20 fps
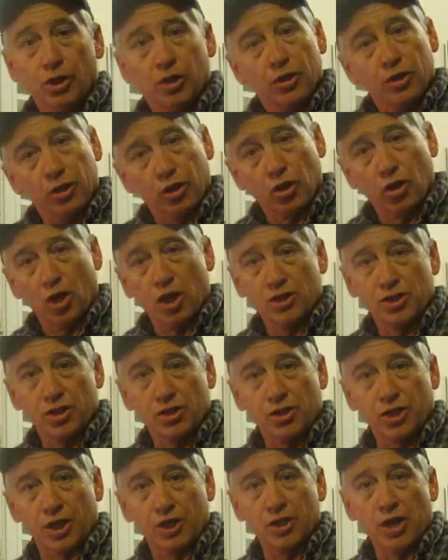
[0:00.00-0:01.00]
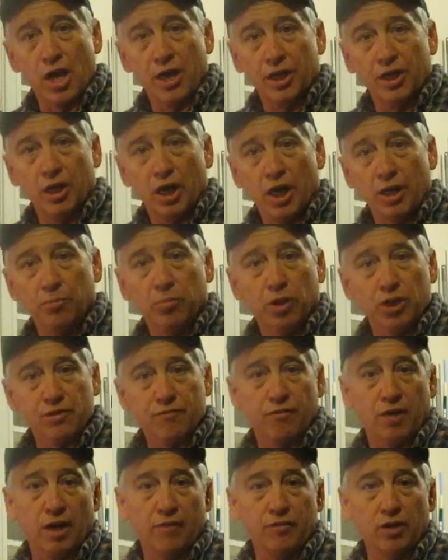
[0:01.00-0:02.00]
The cost is $6.99 plus
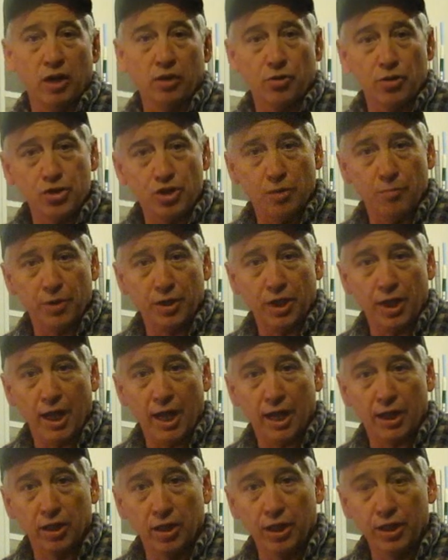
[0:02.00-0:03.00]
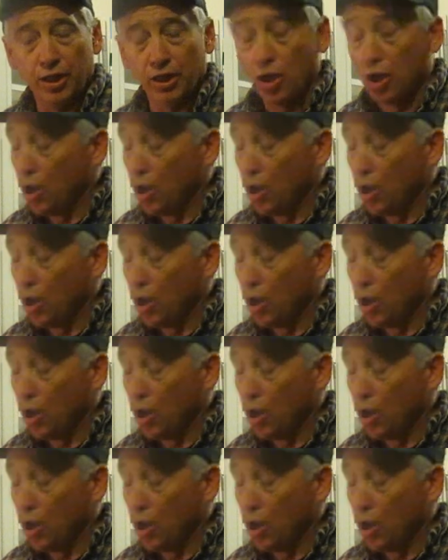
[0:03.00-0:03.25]
$5 shipping and handling.